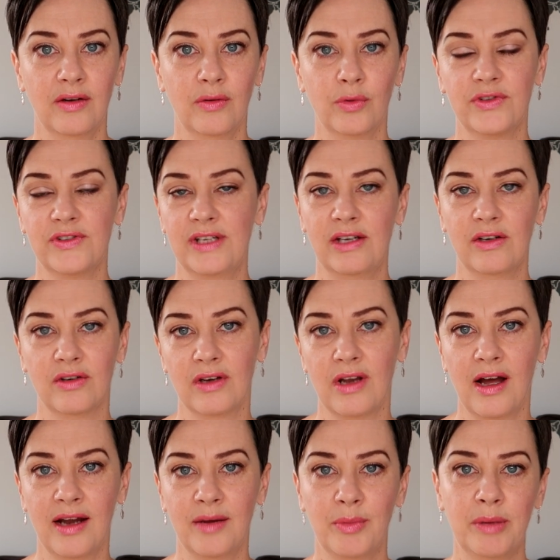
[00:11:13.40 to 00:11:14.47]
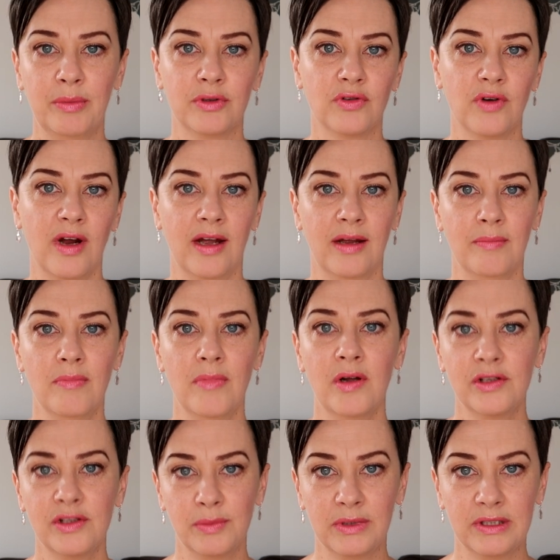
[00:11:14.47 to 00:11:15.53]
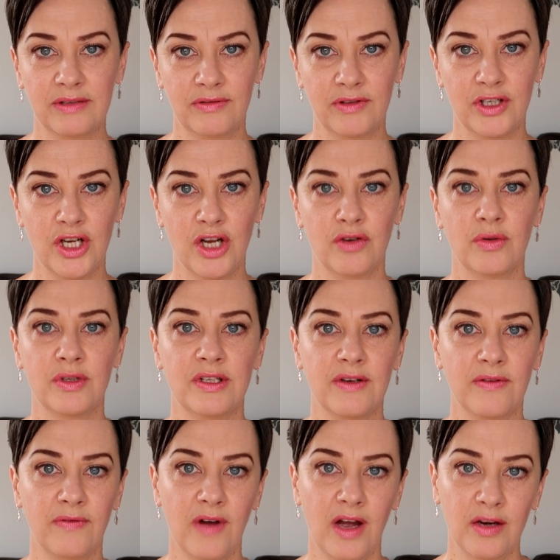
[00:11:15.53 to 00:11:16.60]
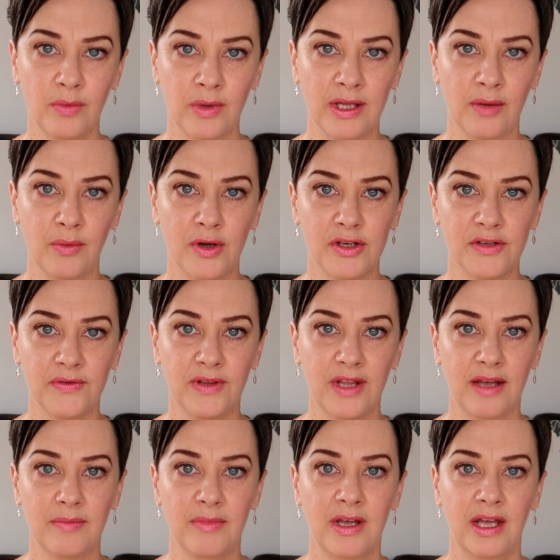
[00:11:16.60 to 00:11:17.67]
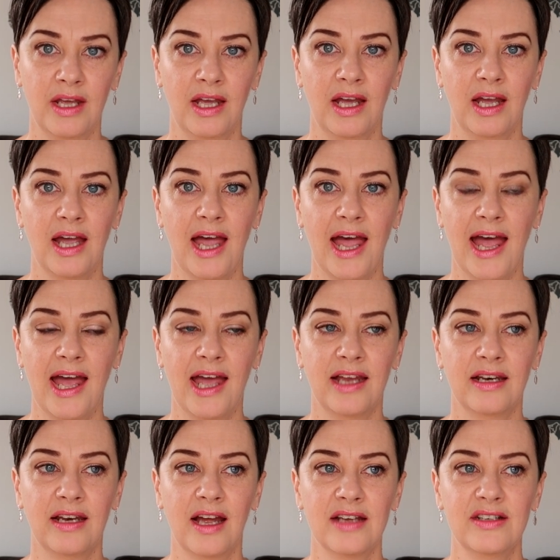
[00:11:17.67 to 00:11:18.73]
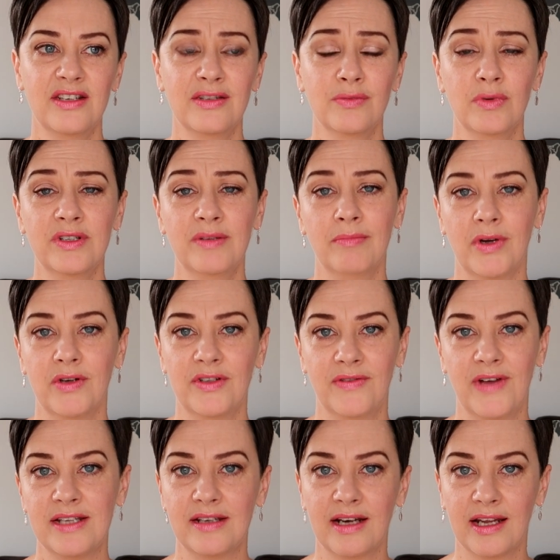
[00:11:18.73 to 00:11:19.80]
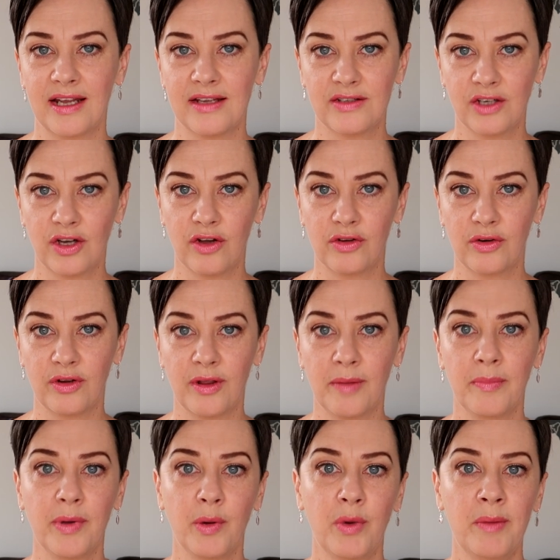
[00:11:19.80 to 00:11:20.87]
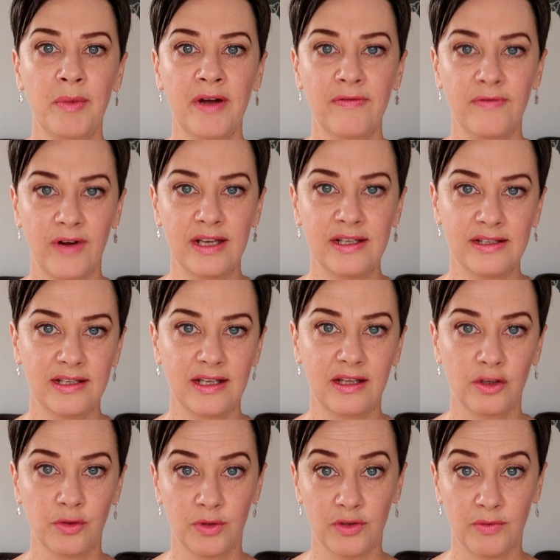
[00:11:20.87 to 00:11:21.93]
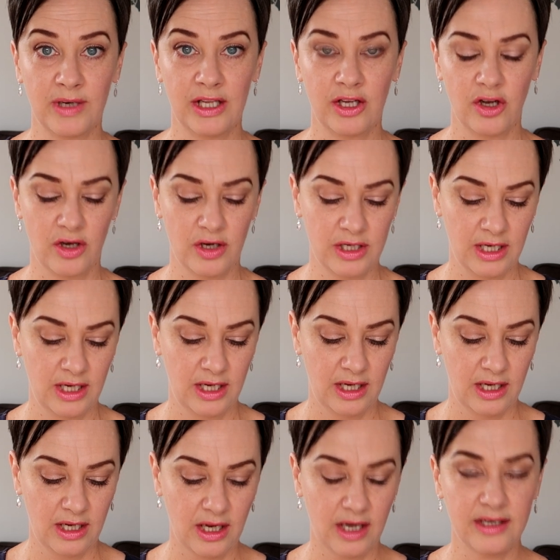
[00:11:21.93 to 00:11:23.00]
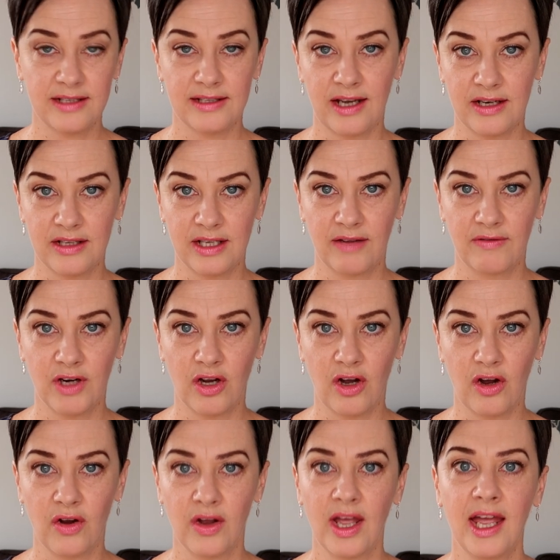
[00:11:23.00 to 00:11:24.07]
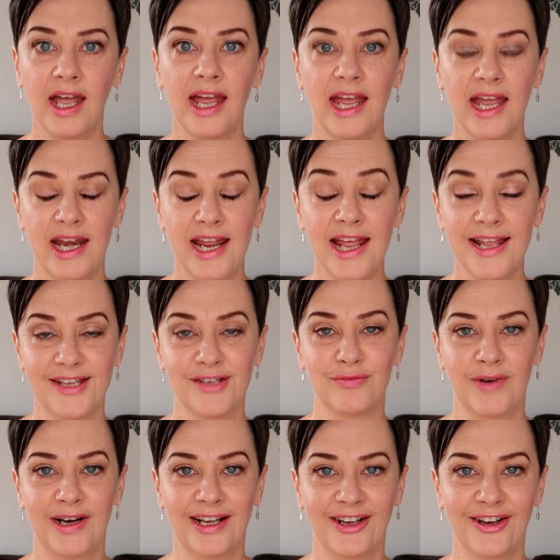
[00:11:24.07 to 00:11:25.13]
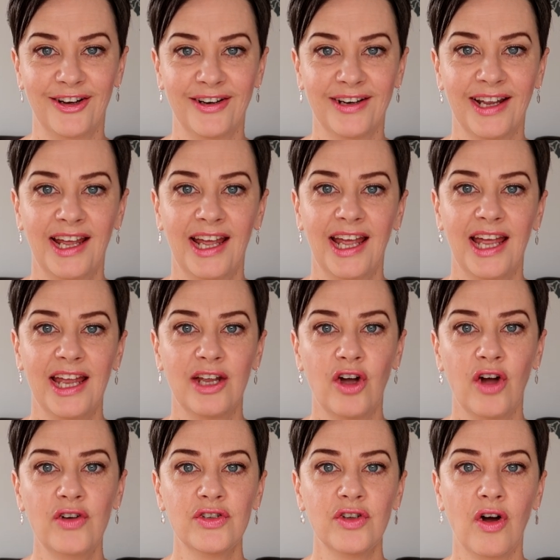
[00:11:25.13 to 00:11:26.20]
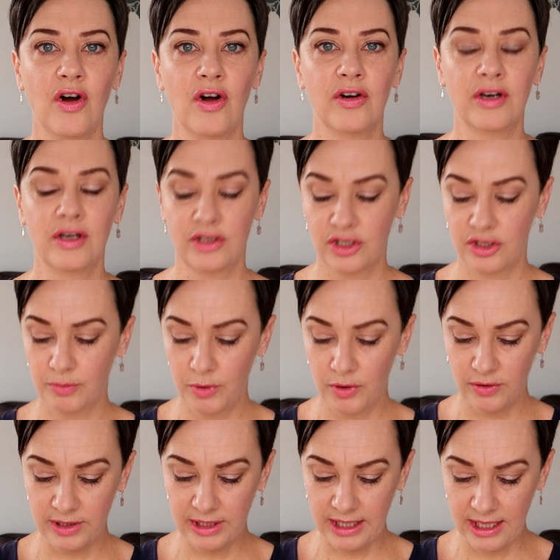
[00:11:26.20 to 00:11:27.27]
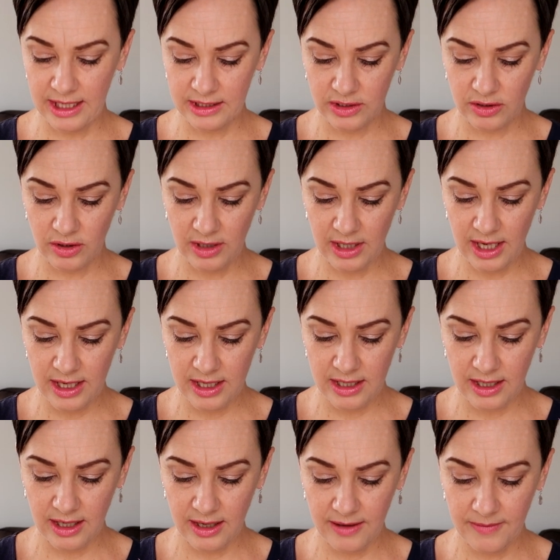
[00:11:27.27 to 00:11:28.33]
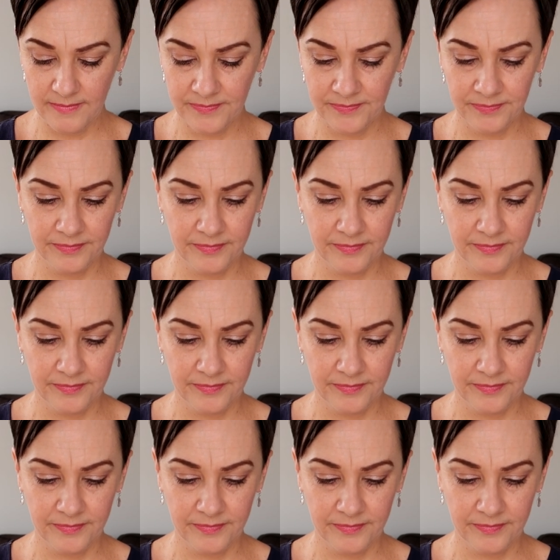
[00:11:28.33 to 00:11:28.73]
or seen online people trying multiple different deodorants to find one that works for them and I just wasn't motivated I guess to go through them but when my friend said this one's really good I decided to give it a go it is really good it goes on smoothly it's got like um